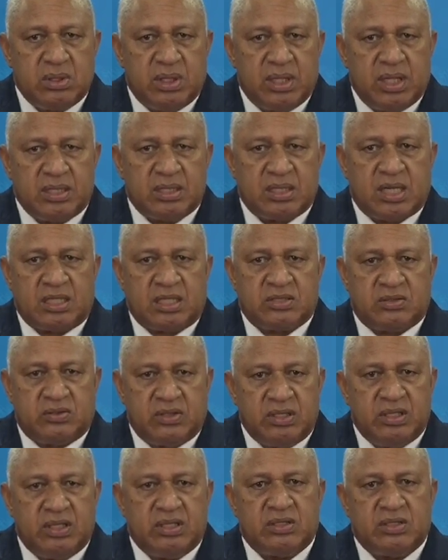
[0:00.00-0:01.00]
and
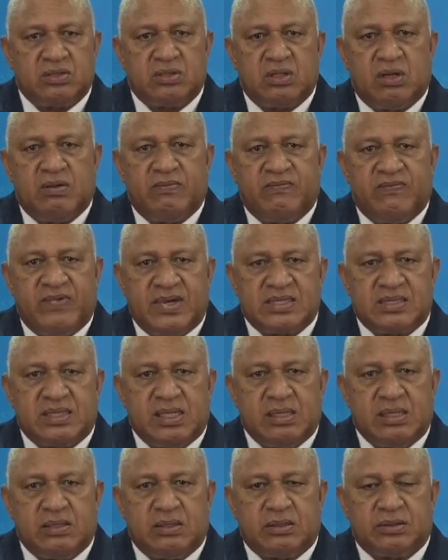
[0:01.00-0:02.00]
custodians of vast
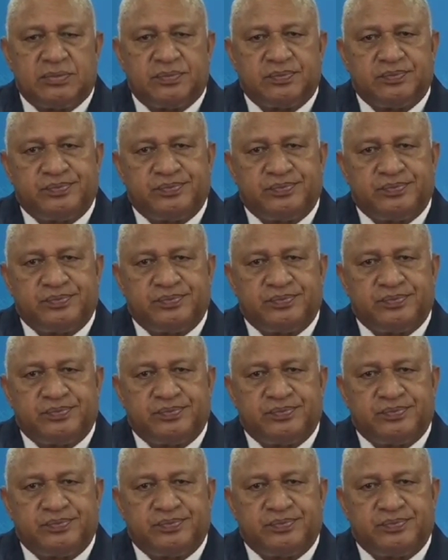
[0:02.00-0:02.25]
areas.